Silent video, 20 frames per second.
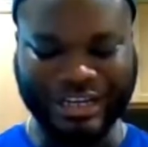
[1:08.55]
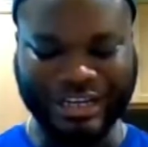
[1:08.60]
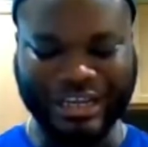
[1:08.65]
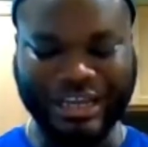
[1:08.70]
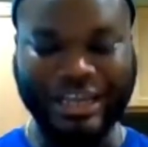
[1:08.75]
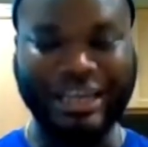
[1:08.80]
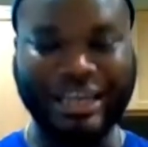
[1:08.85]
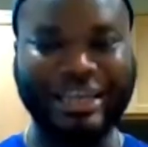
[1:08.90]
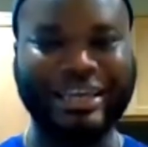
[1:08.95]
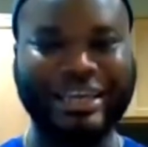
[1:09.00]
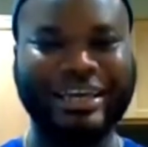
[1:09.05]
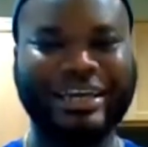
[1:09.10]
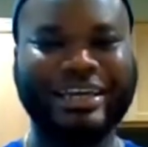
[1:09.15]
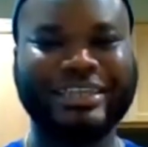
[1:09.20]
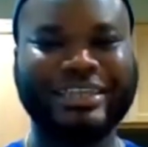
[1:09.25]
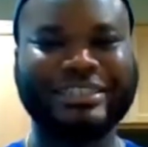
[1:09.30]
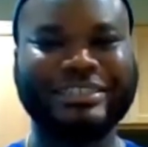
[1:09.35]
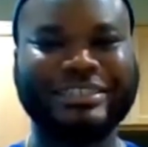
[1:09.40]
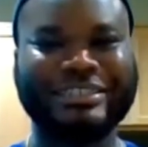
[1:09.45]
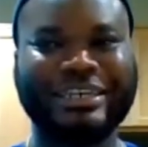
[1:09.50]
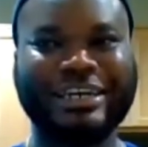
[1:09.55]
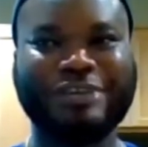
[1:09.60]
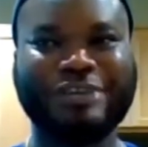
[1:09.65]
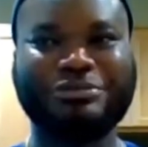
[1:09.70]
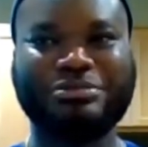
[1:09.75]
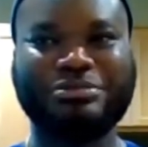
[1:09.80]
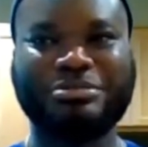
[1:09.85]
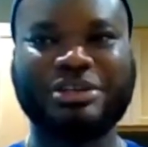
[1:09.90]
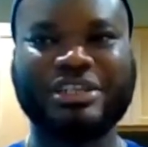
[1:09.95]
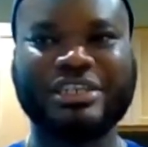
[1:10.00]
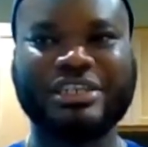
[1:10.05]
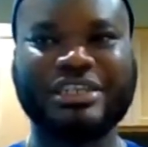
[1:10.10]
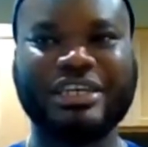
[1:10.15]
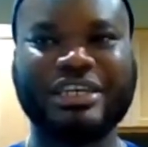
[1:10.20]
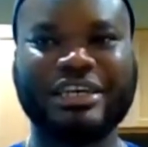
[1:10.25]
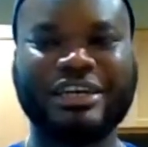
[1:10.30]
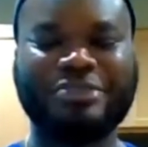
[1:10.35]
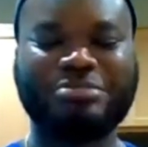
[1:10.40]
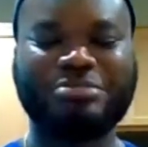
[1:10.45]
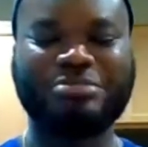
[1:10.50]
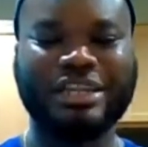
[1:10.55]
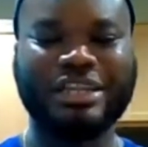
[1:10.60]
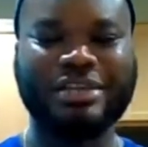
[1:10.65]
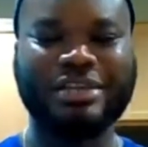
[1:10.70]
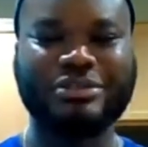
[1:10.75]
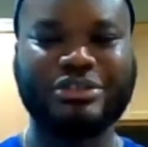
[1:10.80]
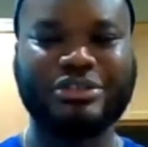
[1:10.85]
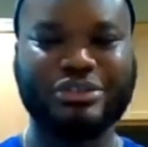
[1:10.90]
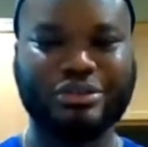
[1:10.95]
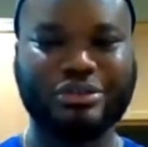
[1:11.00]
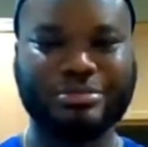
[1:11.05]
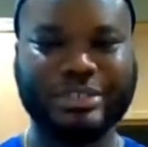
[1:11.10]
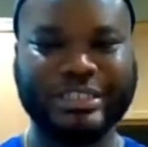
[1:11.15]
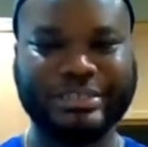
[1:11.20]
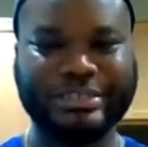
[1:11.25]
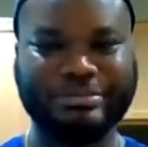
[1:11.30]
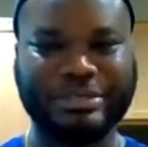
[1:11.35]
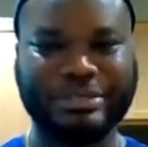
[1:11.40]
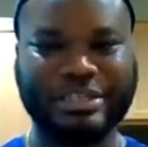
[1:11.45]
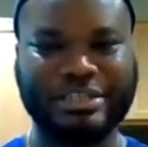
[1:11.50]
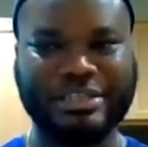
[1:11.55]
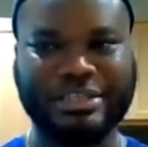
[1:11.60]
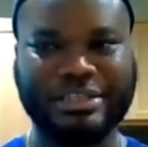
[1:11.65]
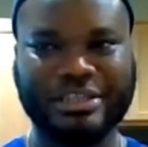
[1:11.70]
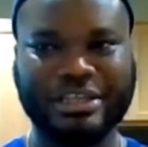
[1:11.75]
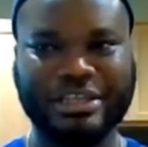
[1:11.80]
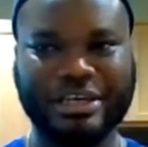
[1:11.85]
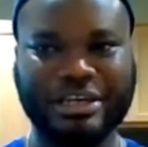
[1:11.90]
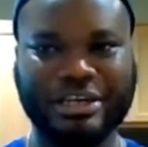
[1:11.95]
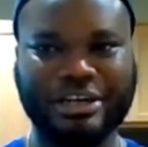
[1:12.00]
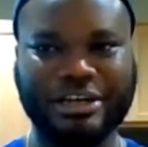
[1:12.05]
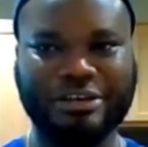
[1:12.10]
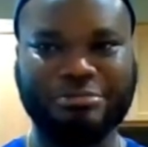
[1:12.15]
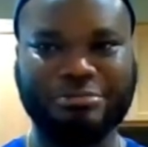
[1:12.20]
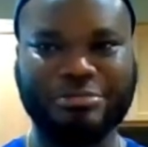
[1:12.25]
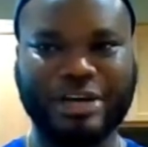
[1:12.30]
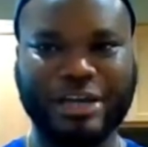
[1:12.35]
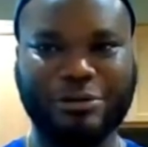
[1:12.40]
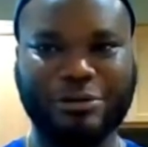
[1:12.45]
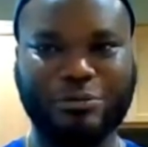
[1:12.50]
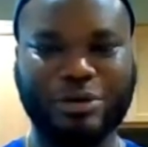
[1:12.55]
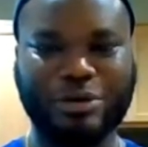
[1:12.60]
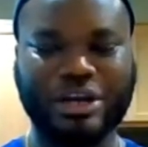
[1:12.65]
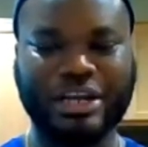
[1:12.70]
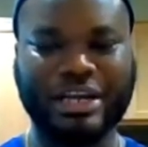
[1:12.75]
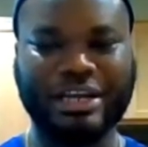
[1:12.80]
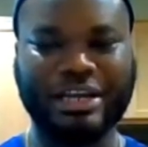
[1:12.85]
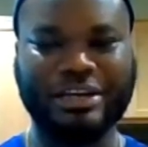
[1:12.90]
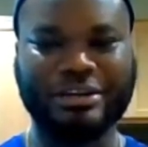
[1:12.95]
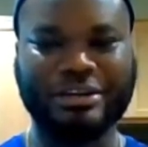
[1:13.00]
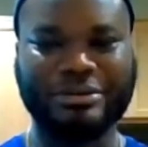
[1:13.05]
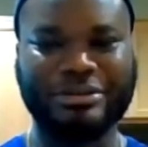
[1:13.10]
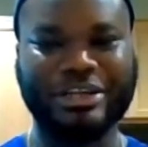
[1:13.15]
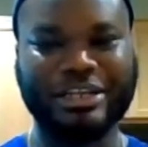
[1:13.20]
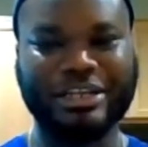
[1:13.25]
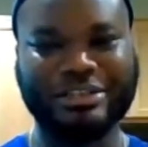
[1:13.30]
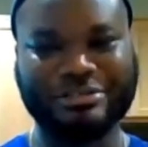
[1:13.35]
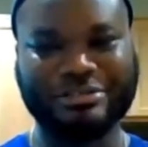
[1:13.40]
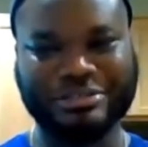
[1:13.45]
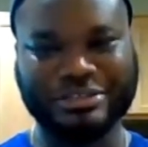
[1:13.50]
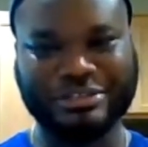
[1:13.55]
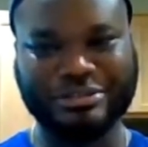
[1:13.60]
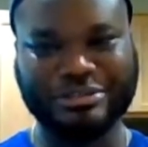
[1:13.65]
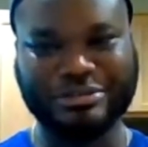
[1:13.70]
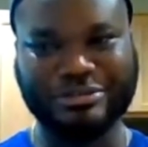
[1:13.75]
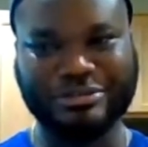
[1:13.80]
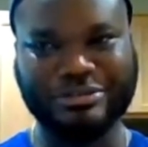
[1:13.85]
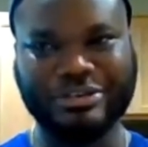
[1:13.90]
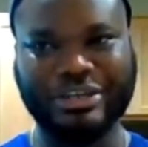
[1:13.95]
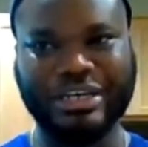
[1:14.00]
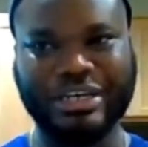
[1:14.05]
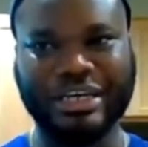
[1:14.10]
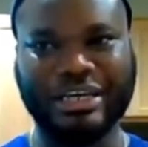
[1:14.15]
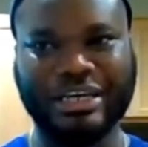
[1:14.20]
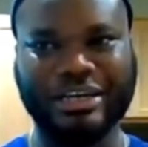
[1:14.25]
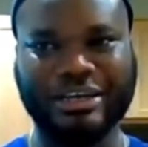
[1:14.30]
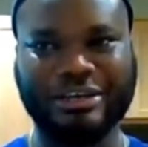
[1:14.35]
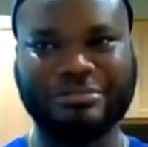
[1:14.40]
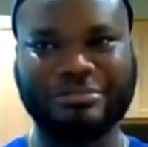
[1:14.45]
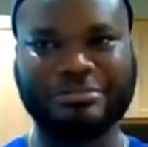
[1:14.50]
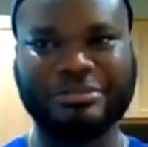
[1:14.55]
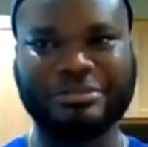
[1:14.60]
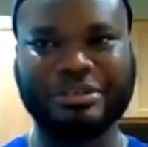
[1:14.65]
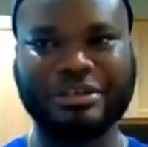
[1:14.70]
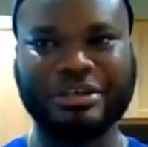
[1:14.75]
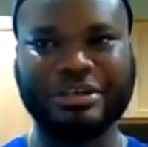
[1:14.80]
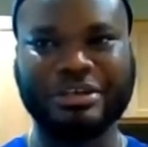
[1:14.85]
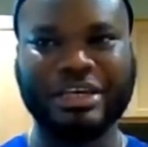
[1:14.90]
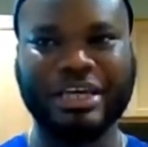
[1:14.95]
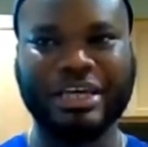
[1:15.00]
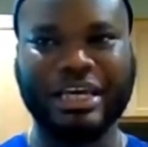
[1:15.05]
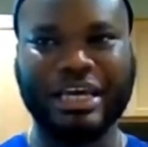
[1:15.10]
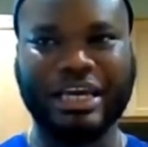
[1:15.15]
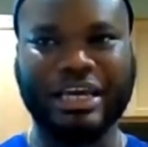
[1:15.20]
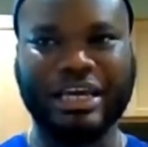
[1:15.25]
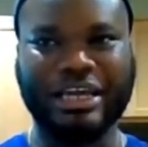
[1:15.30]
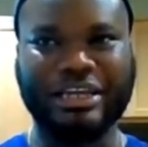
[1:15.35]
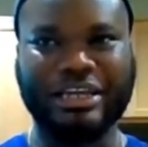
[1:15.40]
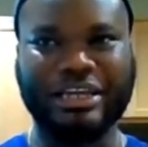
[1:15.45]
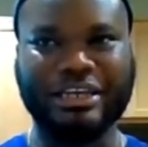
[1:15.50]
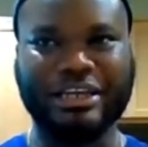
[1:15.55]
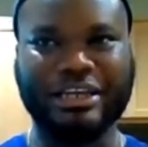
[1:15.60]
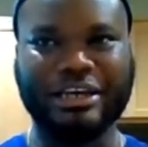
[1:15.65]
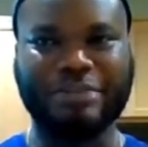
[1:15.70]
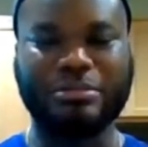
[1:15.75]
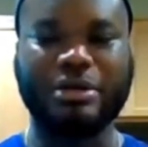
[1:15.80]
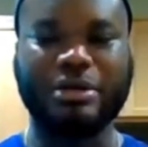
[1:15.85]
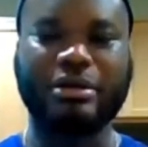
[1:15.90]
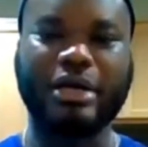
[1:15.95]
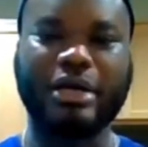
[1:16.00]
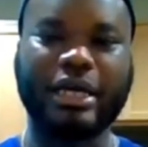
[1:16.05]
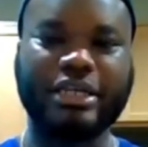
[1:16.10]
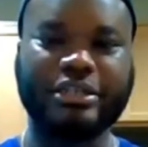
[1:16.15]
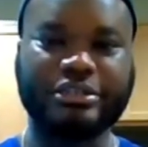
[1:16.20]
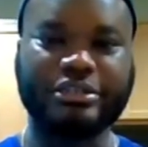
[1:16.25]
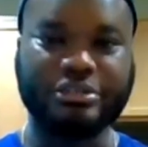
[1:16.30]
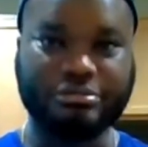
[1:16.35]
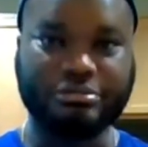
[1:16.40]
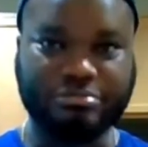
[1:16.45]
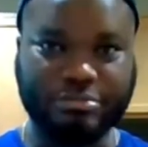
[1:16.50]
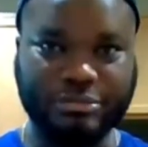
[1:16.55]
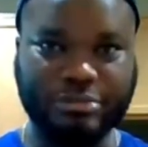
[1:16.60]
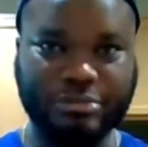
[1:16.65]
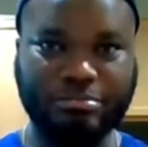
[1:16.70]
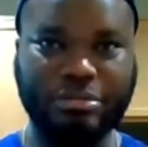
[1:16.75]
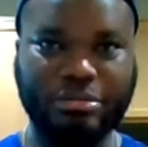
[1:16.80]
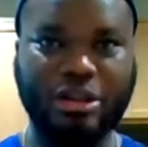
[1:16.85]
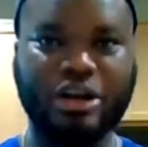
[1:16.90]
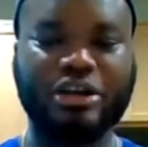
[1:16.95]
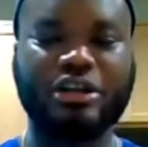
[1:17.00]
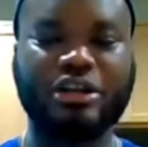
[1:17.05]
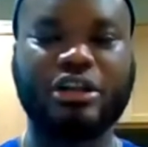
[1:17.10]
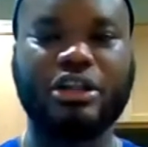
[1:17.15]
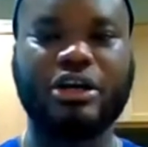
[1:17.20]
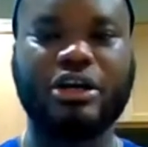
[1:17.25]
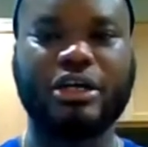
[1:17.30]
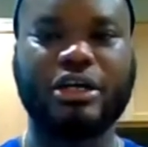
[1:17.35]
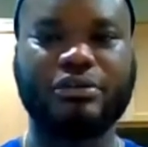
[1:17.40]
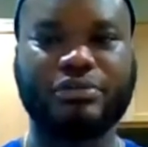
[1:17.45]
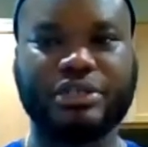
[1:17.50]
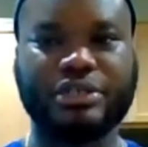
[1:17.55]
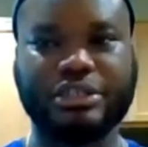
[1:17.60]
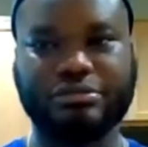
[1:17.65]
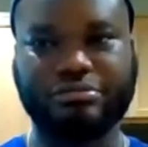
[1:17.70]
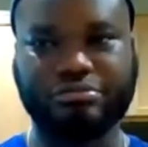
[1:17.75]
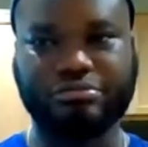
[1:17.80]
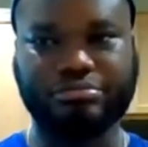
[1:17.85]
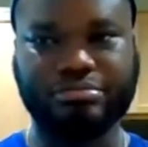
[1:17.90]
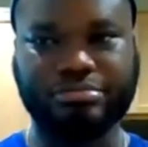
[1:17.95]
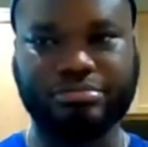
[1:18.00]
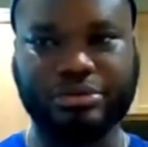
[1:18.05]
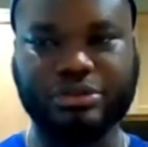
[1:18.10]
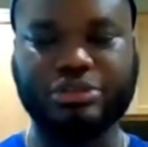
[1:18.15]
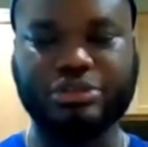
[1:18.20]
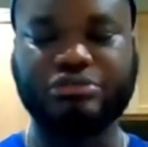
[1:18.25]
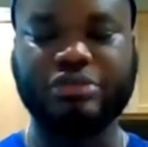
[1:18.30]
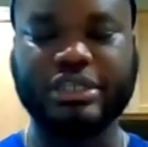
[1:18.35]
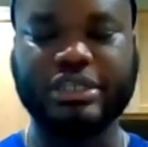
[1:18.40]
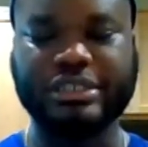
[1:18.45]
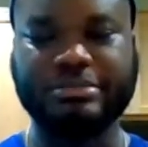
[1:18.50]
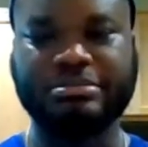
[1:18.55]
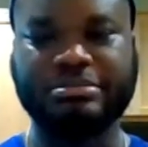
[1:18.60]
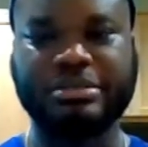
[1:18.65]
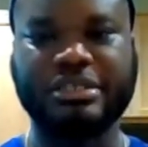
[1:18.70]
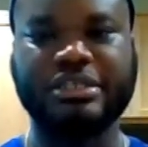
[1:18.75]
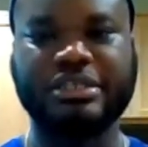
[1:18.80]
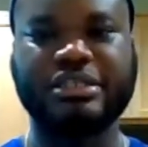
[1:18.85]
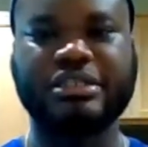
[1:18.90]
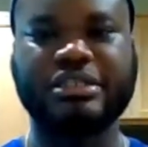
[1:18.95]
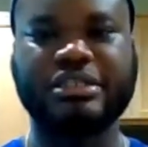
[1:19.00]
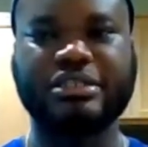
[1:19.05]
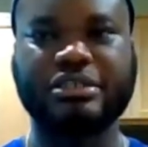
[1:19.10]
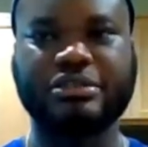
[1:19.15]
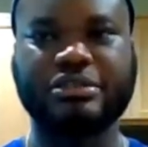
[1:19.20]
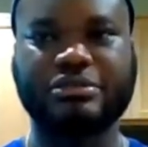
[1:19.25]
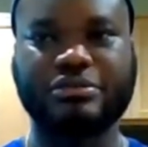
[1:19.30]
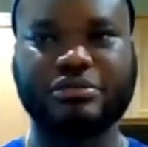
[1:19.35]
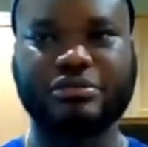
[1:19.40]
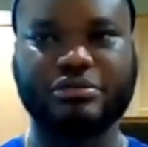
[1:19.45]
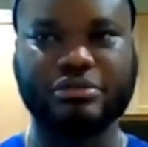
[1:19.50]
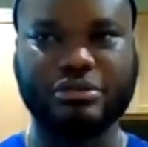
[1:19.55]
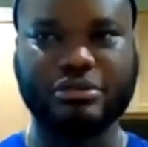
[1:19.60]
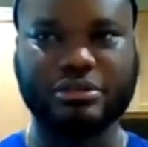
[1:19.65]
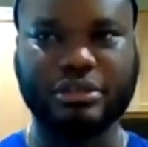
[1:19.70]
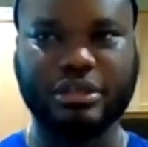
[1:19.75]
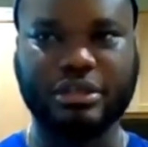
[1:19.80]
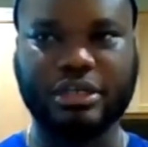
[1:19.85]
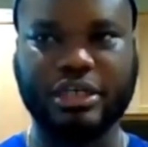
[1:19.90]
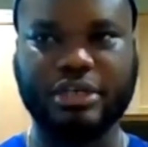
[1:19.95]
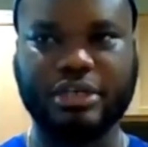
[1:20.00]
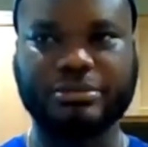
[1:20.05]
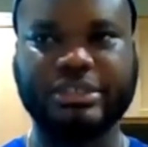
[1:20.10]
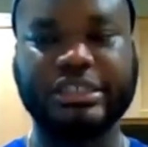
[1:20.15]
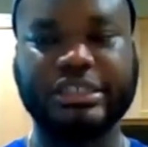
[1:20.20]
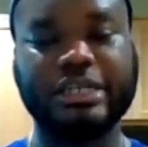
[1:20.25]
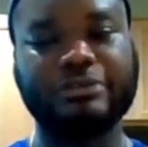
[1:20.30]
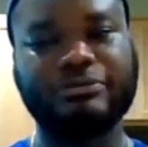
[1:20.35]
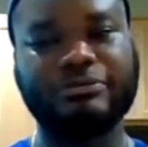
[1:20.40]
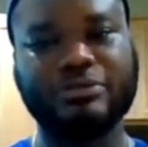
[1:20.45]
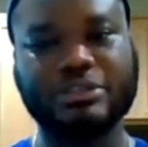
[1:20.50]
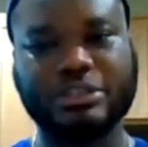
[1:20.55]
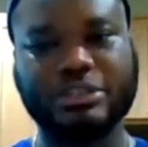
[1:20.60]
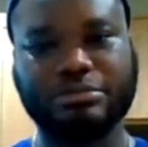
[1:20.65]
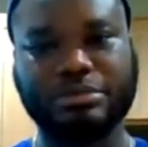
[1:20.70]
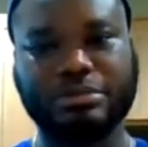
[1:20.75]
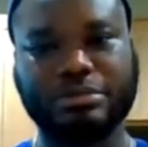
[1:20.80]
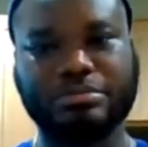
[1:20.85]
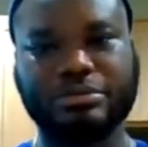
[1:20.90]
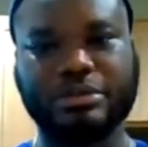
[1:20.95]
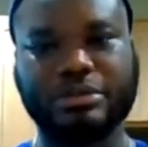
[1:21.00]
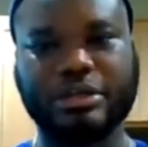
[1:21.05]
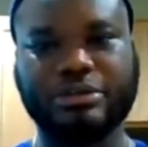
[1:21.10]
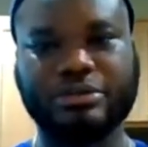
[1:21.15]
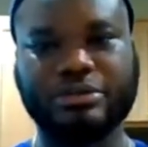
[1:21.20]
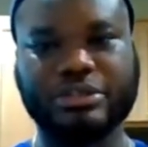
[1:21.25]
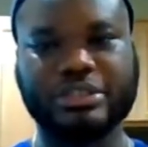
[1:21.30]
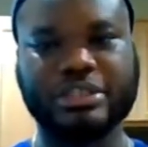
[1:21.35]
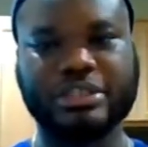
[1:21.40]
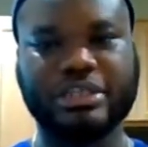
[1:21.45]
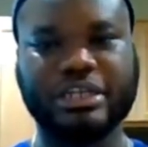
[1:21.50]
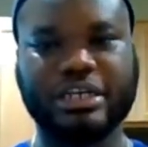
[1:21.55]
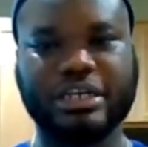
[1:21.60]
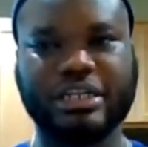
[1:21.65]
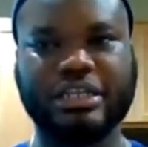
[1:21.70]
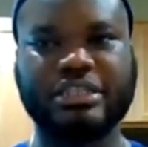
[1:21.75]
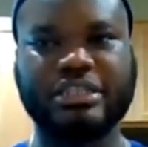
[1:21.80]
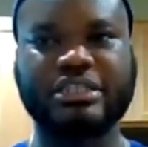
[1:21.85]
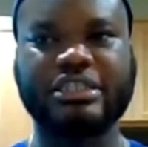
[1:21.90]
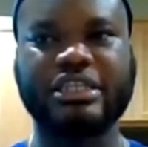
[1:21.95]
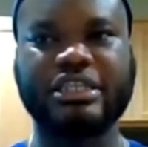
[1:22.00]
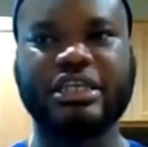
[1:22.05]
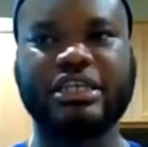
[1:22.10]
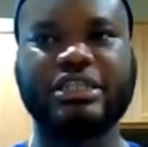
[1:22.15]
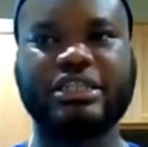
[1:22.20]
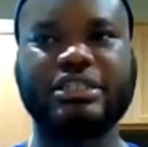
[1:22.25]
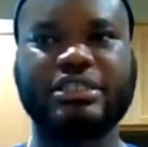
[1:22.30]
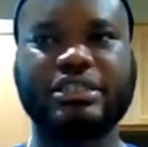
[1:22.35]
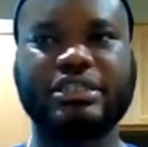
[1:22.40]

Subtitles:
Hi, guys. Hi, everybody. My name is Tobi Smith. I work at All I Do Is Cook, and I blog a lot. We post recipes, send food to people across the United States.